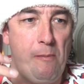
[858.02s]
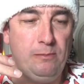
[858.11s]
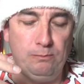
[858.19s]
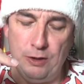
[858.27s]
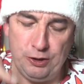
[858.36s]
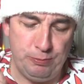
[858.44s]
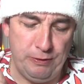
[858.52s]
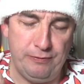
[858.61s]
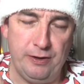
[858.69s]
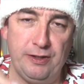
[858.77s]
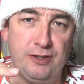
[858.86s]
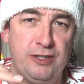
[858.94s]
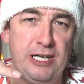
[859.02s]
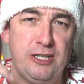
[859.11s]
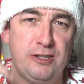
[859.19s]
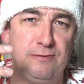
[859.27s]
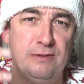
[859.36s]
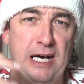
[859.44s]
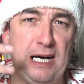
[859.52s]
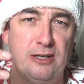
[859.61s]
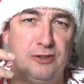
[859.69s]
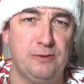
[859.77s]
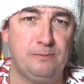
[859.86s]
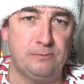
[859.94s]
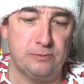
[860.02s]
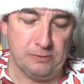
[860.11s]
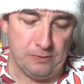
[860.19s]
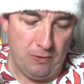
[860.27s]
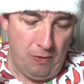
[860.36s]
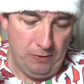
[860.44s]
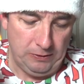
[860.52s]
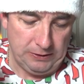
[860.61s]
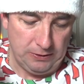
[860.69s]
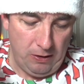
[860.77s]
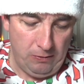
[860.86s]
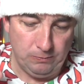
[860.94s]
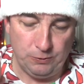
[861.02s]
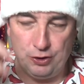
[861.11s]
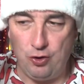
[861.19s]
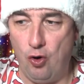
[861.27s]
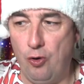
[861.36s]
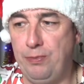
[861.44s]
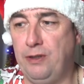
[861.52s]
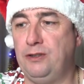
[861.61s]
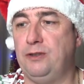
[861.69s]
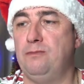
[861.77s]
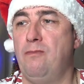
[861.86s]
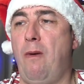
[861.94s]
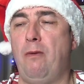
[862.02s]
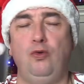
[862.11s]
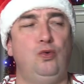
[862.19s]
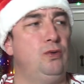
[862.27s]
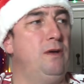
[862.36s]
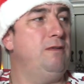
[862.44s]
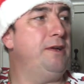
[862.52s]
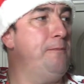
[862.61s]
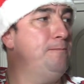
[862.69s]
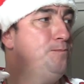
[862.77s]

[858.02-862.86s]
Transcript: Much prefer the taste of Nagas, scorpions, and oh, lovely.